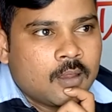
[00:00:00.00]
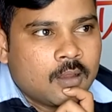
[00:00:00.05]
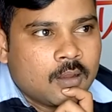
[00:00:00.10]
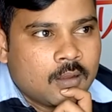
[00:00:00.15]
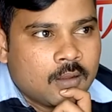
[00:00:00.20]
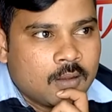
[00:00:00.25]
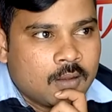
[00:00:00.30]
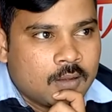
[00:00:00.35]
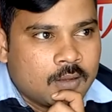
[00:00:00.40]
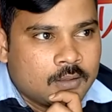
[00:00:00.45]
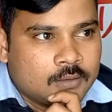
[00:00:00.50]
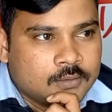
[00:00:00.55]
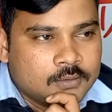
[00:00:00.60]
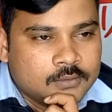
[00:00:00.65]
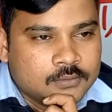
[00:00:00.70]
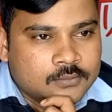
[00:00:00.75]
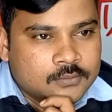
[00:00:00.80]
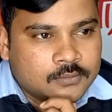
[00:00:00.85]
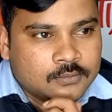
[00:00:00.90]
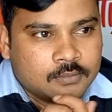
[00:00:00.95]

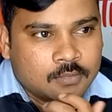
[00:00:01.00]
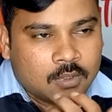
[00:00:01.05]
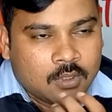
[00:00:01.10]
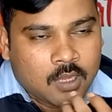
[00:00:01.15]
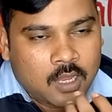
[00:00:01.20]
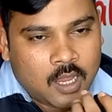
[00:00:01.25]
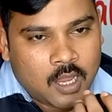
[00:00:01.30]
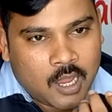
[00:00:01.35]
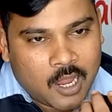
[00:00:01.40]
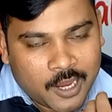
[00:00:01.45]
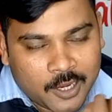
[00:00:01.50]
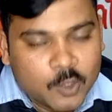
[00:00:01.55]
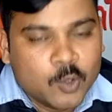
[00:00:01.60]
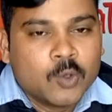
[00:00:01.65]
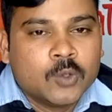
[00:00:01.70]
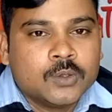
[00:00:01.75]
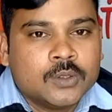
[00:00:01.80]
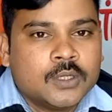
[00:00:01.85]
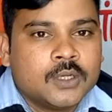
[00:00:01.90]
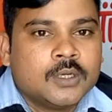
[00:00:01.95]
I
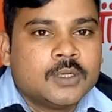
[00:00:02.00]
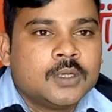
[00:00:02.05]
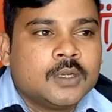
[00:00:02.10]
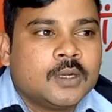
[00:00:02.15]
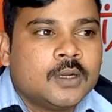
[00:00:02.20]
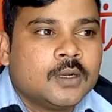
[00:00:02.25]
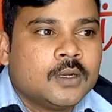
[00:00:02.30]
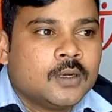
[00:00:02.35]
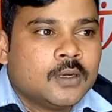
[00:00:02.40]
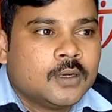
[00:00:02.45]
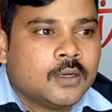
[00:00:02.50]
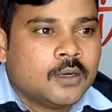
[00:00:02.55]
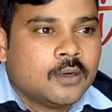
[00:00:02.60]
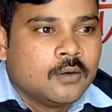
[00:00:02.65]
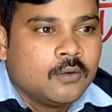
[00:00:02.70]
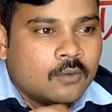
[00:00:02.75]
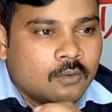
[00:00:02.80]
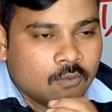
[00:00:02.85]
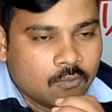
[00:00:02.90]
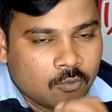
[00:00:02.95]
know that
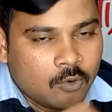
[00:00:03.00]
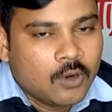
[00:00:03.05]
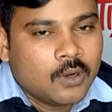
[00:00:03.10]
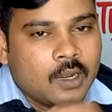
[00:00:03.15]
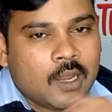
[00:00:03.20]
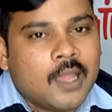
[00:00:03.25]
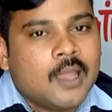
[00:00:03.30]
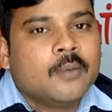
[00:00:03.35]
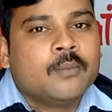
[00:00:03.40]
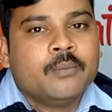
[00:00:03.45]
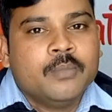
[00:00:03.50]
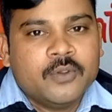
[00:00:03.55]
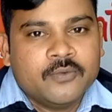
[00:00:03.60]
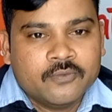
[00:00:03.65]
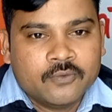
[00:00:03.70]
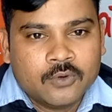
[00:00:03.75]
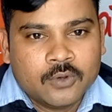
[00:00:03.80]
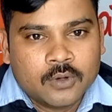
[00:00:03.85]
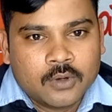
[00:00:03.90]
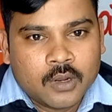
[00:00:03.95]
what I am
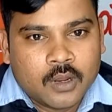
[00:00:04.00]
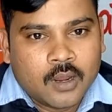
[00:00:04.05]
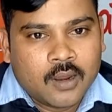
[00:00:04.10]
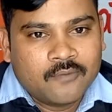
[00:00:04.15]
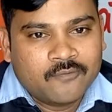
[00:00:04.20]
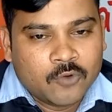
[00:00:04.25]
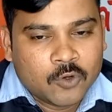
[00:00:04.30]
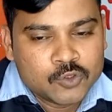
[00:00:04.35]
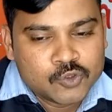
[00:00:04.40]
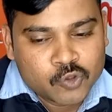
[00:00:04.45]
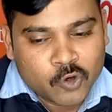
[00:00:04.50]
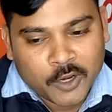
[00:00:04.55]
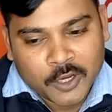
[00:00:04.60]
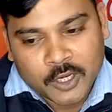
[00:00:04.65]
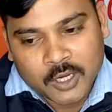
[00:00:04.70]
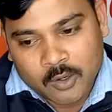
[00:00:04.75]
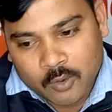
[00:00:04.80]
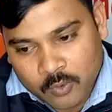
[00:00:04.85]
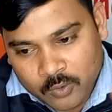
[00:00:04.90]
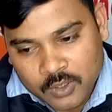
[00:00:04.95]
before, after
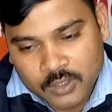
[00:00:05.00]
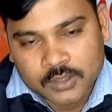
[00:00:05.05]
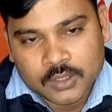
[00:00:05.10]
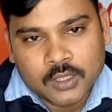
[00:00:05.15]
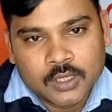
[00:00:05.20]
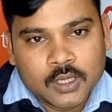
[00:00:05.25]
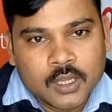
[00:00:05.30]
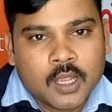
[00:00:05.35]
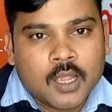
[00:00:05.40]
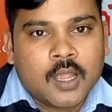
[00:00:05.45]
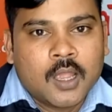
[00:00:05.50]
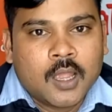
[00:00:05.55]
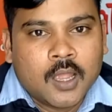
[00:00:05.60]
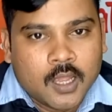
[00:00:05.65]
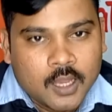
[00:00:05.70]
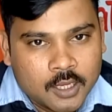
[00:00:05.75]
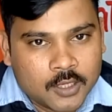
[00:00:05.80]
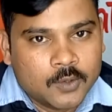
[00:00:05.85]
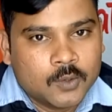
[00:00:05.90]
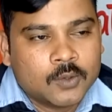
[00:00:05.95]
joining UNNATI,
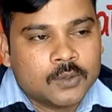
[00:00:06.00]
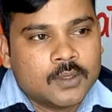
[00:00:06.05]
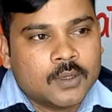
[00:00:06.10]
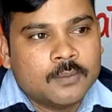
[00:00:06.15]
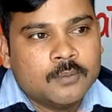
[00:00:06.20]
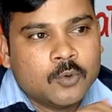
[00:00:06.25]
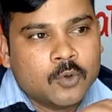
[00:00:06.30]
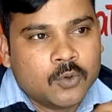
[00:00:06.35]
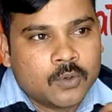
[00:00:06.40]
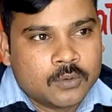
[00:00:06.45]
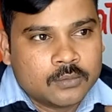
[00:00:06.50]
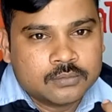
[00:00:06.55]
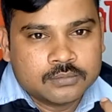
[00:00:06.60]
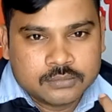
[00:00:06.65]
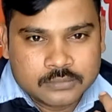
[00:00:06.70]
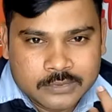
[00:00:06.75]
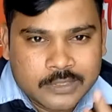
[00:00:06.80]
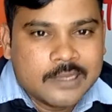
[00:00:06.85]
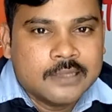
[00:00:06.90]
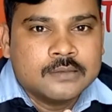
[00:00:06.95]
I know the more
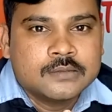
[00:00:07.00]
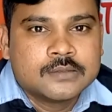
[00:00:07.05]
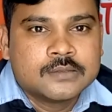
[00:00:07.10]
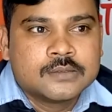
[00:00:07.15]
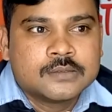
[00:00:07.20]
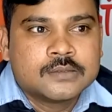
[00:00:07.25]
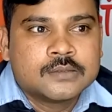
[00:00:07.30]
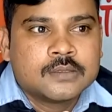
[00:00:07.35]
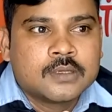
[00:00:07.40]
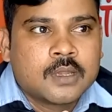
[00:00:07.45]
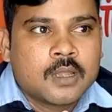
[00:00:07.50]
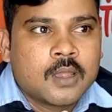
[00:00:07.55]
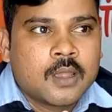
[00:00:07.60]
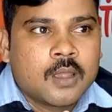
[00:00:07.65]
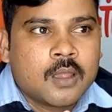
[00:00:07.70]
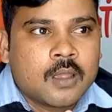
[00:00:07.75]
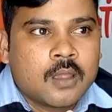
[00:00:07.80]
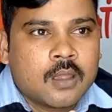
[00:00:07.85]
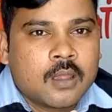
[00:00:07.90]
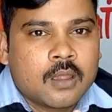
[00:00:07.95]
things,
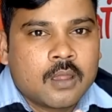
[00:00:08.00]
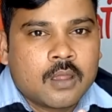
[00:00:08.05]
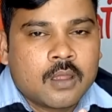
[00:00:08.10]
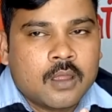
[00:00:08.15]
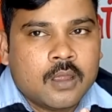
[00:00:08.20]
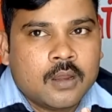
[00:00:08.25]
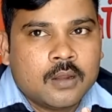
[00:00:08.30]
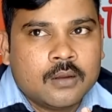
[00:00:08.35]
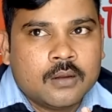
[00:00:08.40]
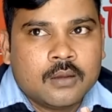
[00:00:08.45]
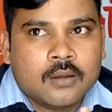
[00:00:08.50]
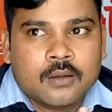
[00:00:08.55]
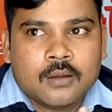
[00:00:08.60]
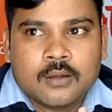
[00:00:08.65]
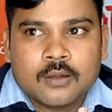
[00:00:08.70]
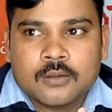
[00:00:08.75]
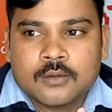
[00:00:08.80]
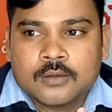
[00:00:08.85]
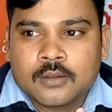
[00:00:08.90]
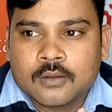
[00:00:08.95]
and
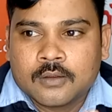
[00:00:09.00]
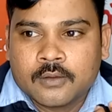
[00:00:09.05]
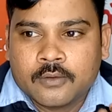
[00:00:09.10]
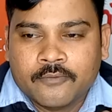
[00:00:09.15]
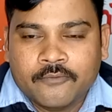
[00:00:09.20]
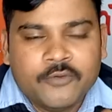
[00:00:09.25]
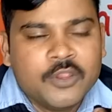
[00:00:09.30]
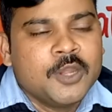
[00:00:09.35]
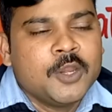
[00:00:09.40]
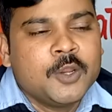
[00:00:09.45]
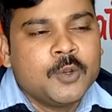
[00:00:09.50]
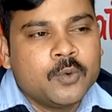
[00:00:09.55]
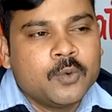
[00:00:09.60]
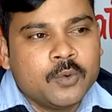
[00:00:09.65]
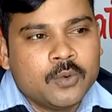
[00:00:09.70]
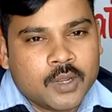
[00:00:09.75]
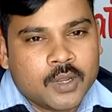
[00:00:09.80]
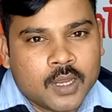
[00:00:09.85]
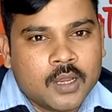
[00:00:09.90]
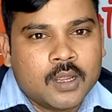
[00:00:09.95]
we need to
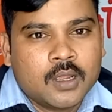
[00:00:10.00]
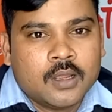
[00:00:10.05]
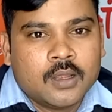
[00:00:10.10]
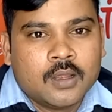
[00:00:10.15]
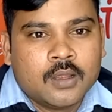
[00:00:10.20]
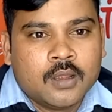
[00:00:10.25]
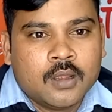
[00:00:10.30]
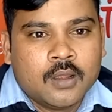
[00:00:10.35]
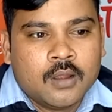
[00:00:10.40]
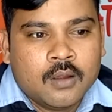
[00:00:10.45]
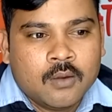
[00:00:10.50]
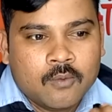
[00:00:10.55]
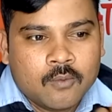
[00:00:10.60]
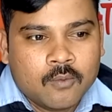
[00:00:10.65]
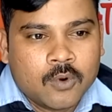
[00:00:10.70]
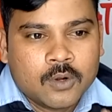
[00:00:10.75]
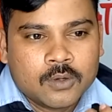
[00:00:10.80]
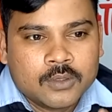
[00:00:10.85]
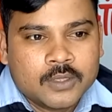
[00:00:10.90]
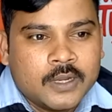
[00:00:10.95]
take
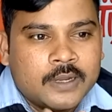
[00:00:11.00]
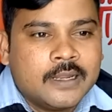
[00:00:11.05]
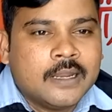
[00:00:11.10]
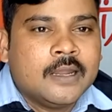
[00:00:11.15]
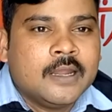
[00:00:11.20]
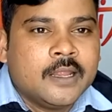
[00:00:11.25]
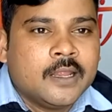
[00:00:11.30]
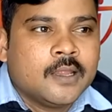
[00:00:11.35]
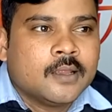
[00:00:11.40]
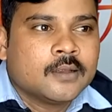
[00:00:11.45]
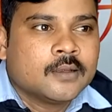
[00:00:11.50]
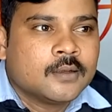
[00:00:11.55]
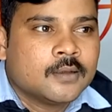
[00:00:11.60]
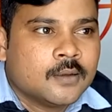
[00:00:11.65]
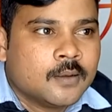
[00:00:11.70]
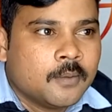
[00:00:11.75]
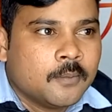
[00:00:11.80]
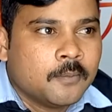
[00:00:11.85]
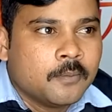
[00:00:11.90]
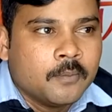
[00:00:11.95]
what they're telling
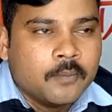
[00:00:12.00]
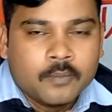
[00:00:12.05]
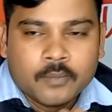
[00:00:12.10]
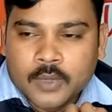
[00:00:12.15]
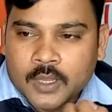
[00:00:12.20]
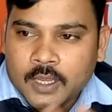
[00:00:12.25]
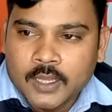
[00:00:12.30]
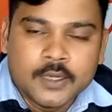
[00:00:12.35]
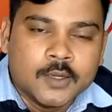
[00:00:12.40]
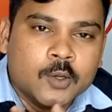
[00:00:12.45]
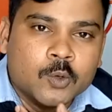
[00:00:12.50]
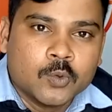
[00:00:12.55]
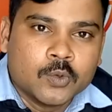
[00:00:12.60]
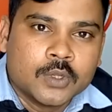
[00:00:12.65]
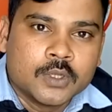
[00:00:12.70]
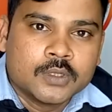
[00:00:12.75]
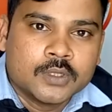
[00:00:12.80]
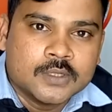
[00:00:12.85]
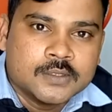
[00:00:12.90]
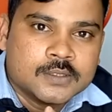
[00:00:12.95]
in
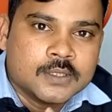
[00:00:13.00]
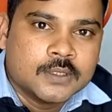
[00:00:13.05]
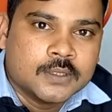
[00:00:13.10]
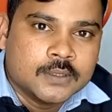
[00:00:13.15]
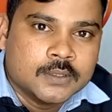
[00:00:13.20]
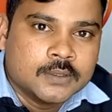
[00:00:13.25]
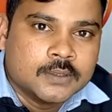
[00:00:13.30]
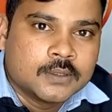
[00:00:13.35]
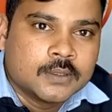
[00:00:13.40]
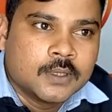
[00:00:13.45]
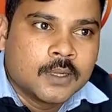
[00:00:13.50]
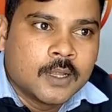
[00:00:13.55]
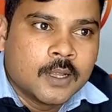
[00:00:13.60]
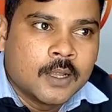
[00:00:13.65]
UNNATI Center.